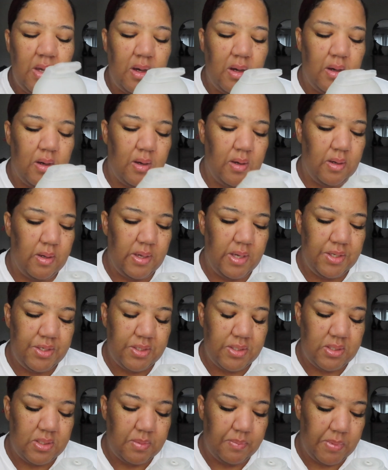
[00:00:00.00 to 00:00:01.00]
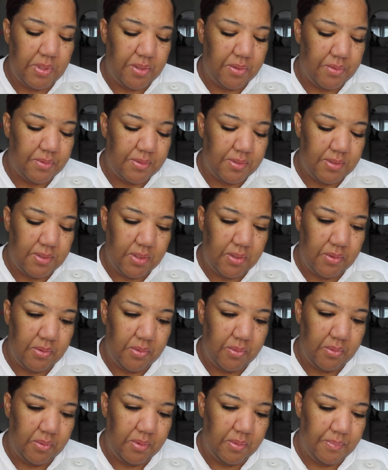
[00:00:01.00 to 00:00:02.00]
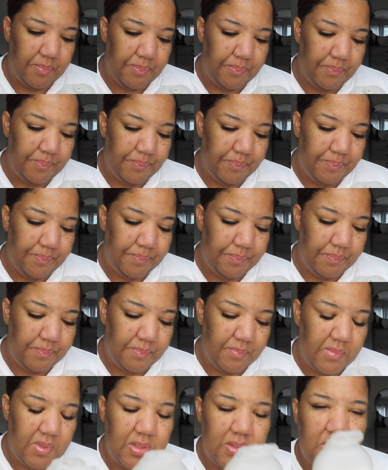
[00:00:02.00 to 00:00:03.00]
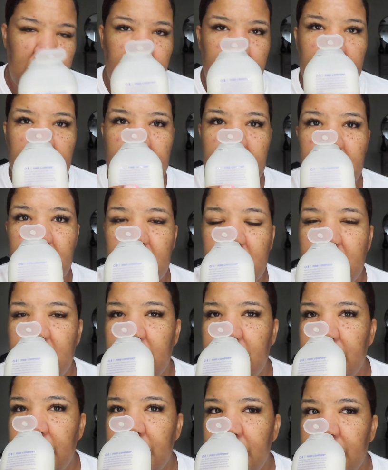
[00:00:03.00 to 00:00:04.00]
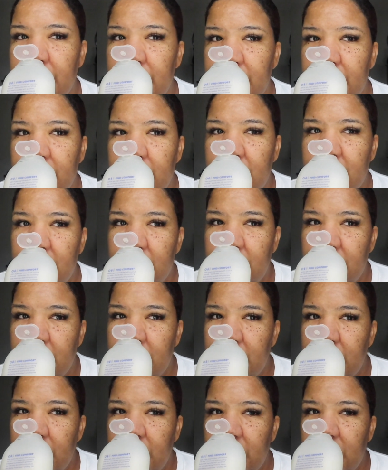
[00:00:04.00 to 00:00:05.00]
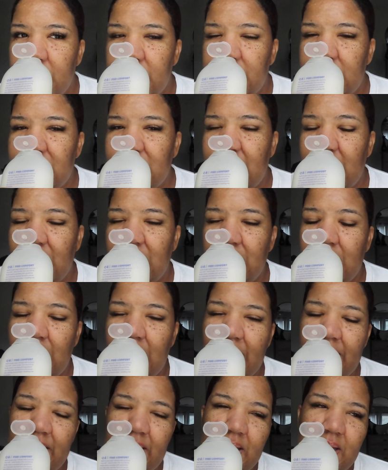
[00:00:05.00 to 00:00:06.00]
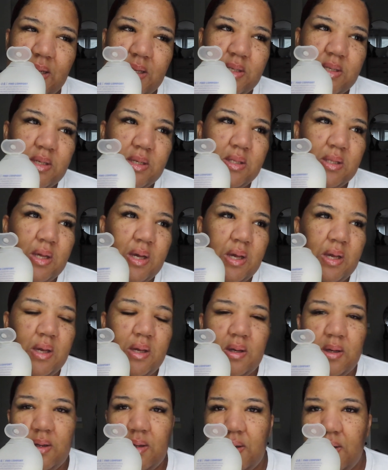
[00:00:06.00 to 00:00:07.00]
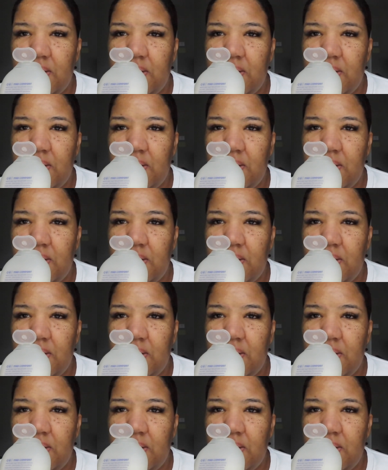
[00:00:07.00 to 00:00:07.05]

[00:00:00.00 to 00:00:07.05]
it just smells so so good she's like light and like